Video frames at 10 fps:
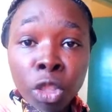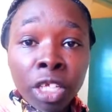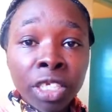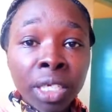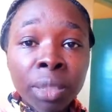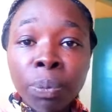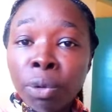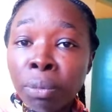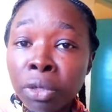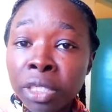they just
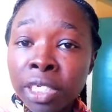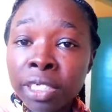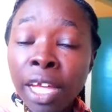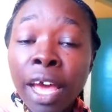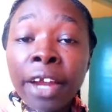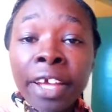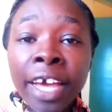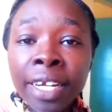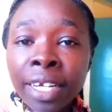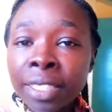promote it
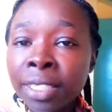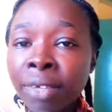regardless,